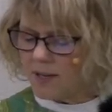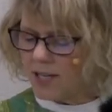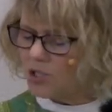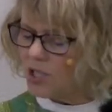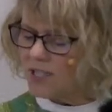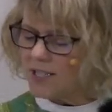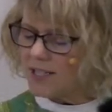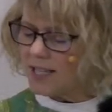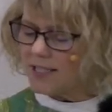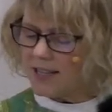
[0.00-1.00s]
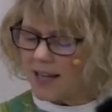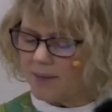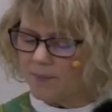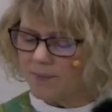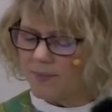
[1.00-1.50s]
And Jesus said to
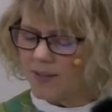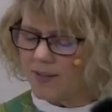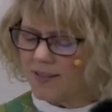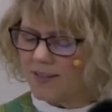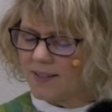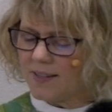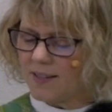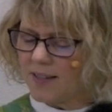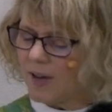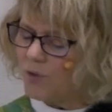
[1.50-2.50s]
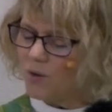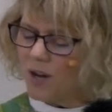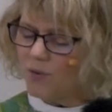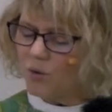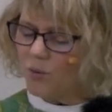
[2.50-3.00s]
them, "Have you
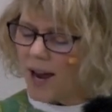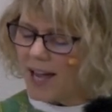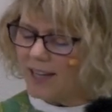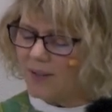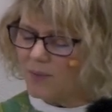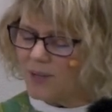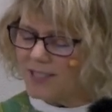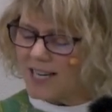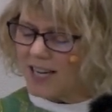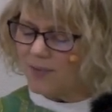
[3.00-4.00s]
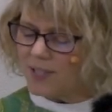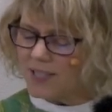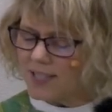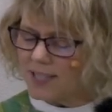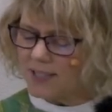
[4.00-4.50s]
never read what David
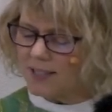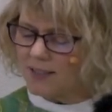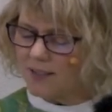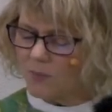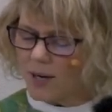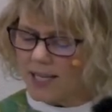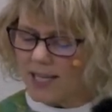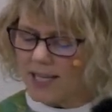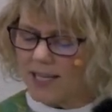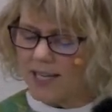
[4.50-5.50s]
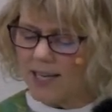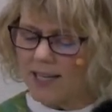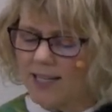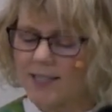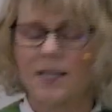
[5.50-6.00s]
did when he and
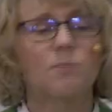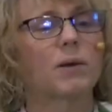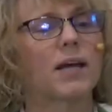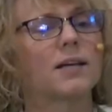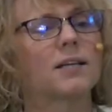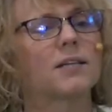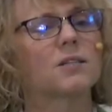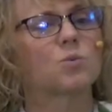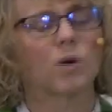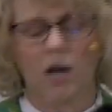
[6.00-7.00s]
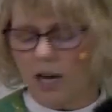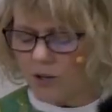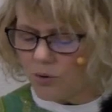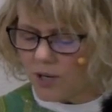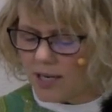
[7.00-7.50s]
his companions were
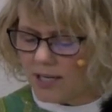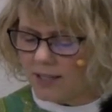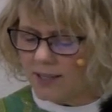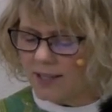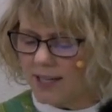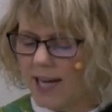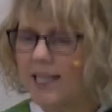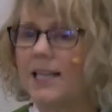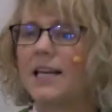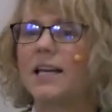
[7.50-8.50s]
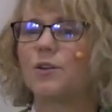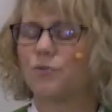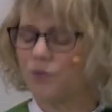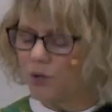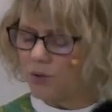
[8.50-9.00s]
hungry and in need of
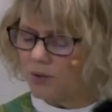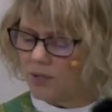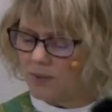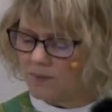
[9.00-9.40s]
food?